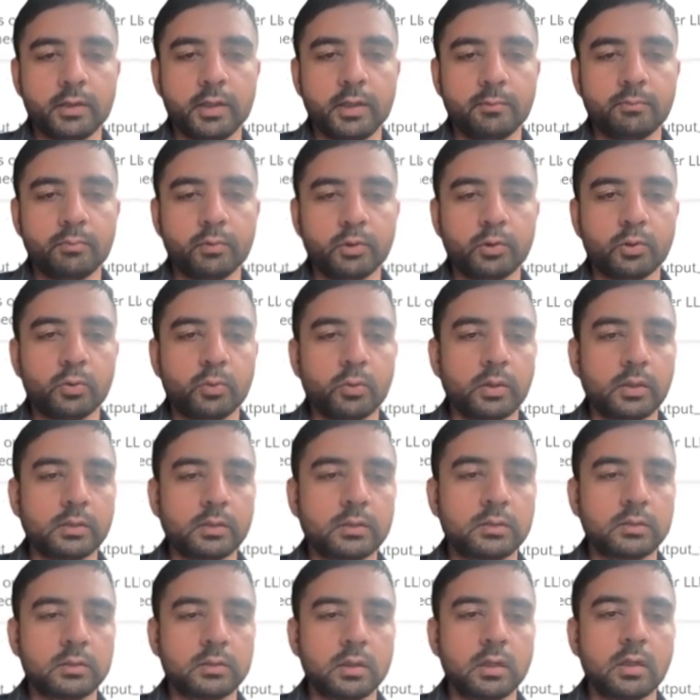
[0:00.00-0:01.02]
input
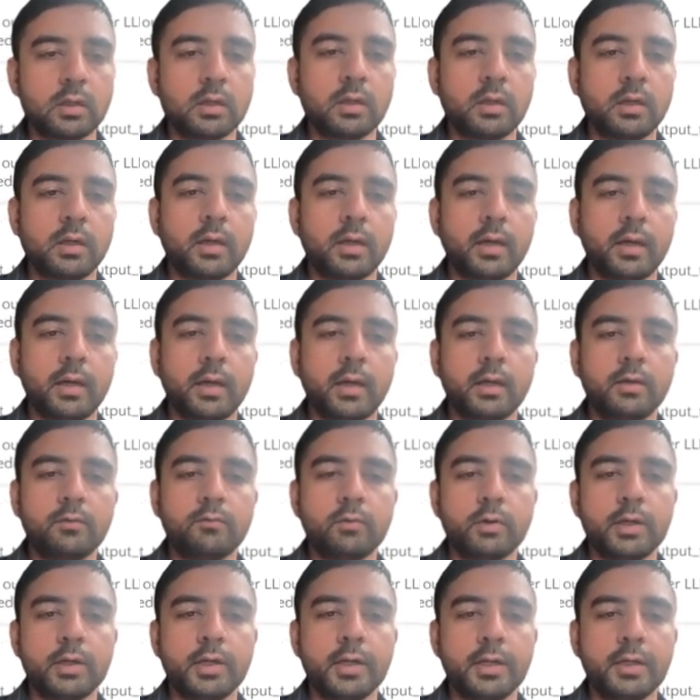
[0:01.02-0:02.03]
tokens and
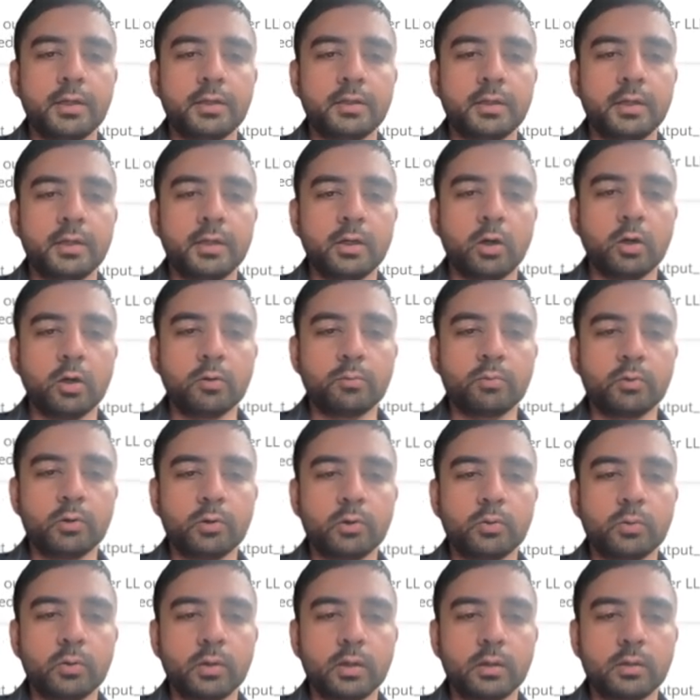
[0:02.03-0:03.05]
183 output
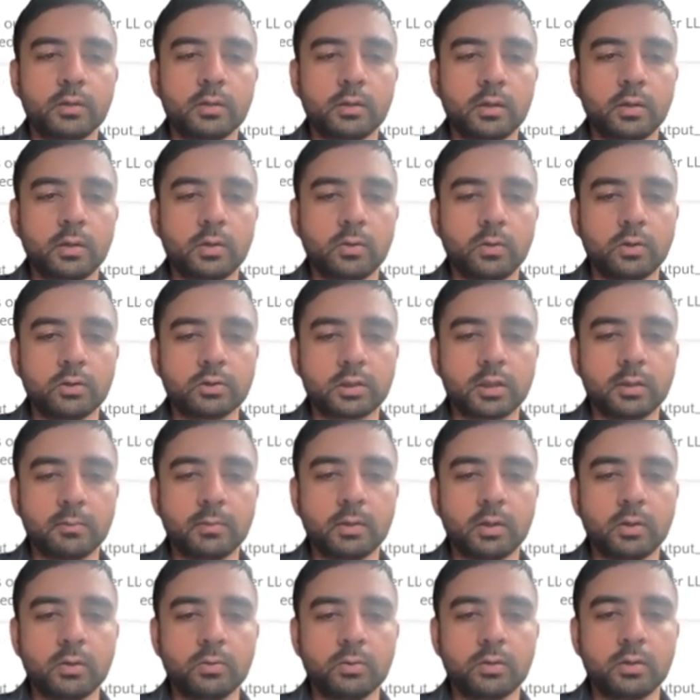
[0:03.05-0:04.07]
token, the cost
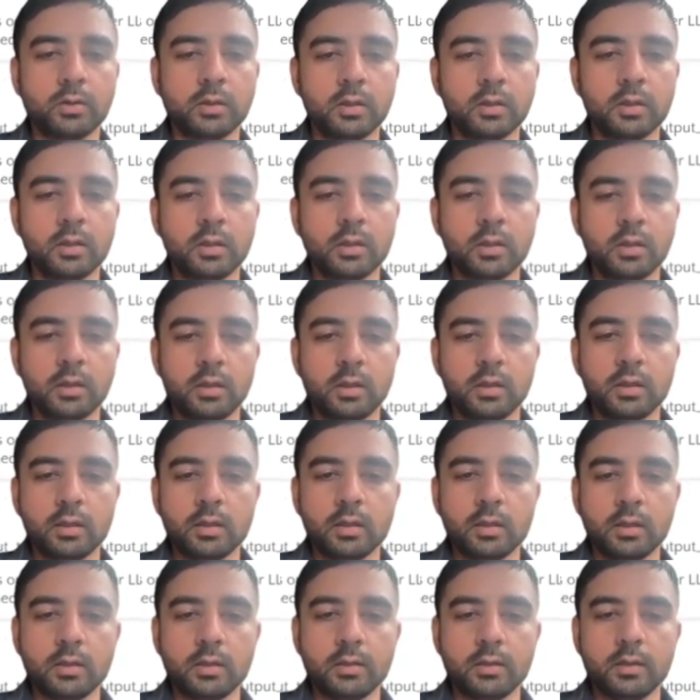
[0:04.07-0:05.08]
about
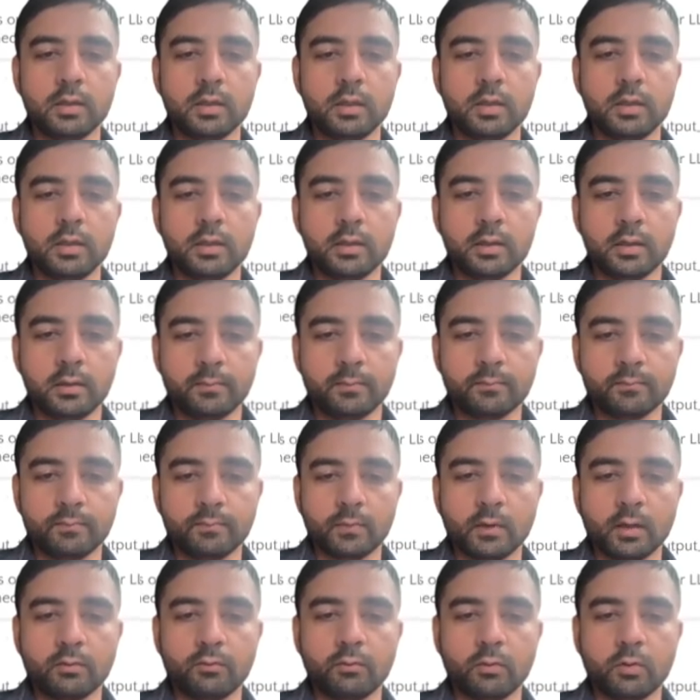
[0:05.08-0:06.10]
uh,
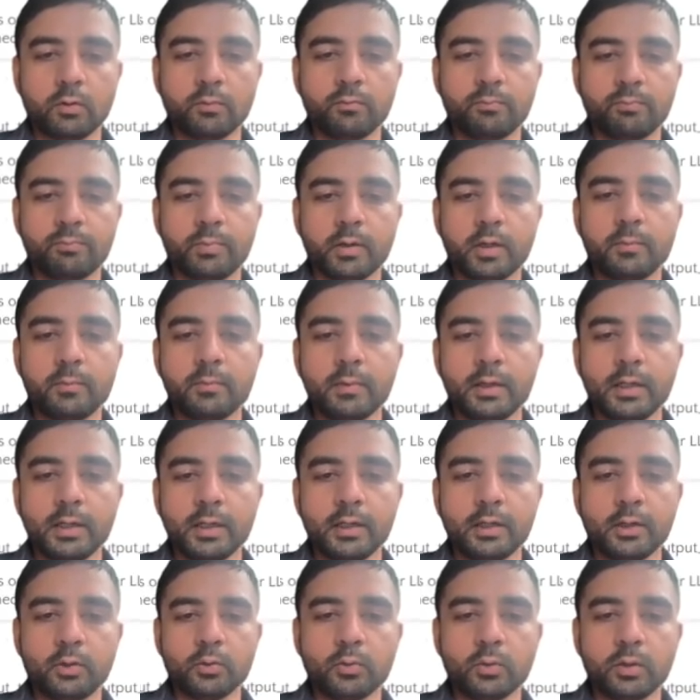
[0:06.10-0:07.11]
for per
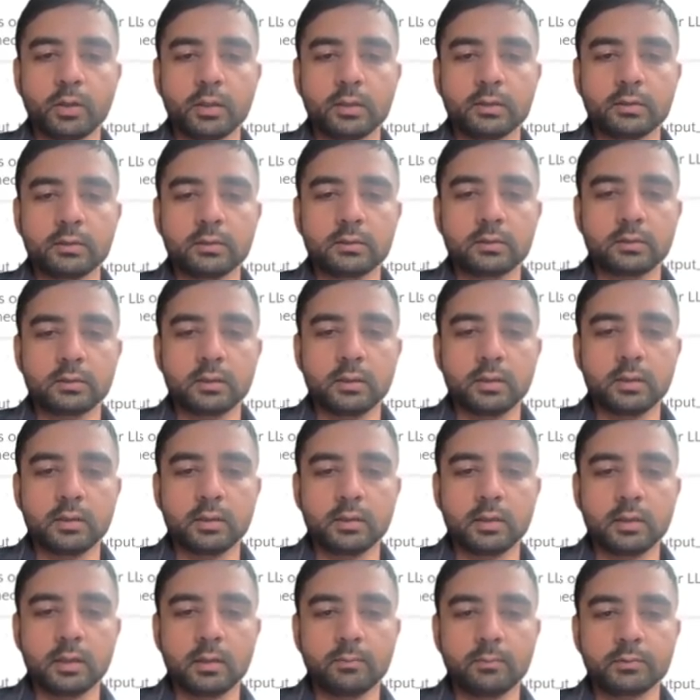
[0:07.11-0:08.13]
million tokens,
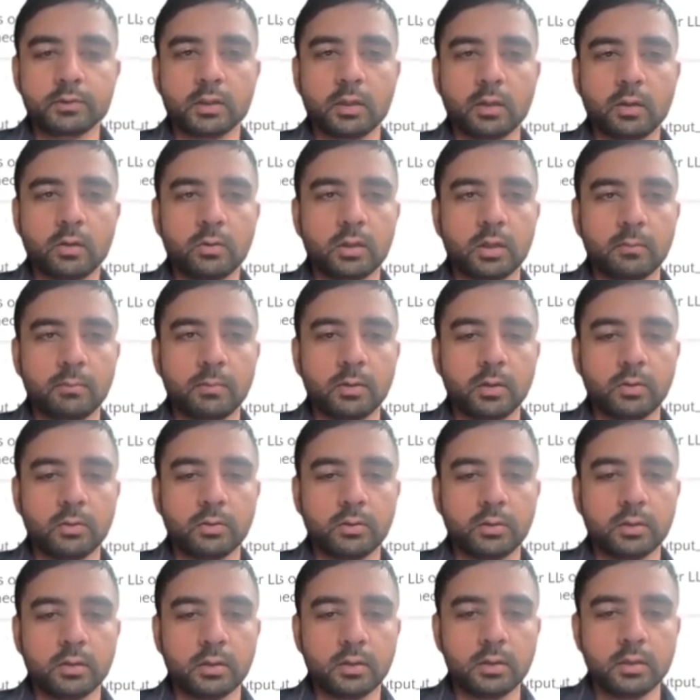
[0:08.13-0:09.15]
it comes out
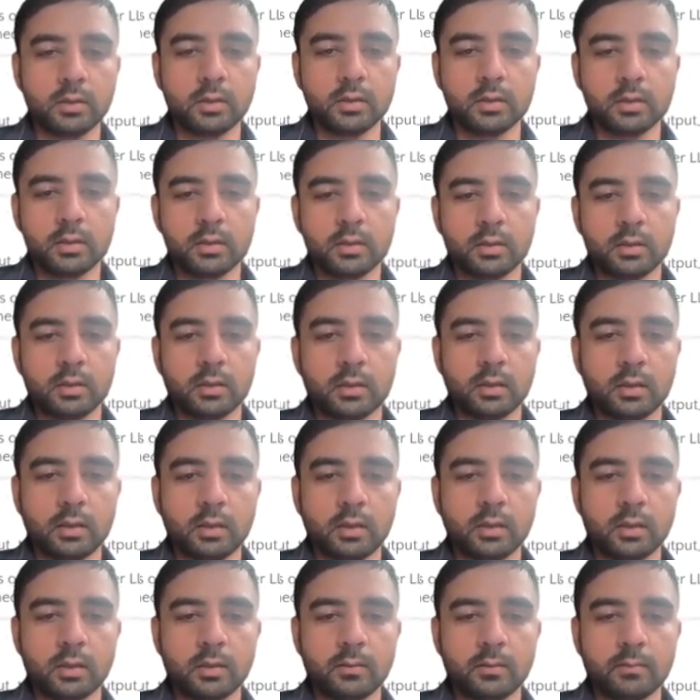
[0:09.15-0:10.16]
about
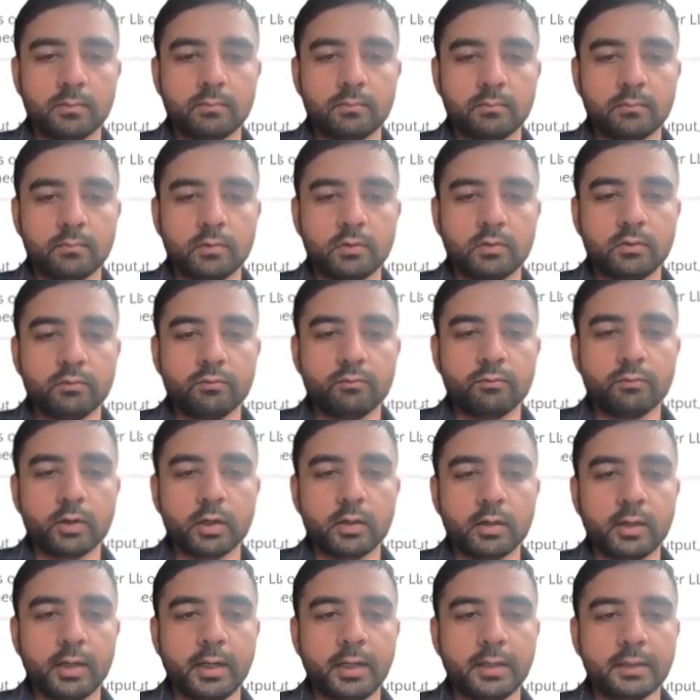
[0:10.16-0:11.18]

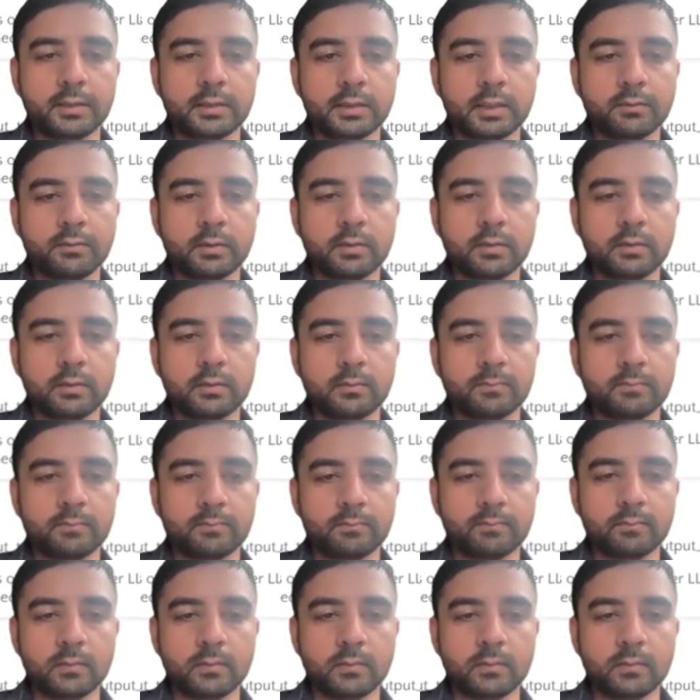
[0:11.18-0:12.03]
187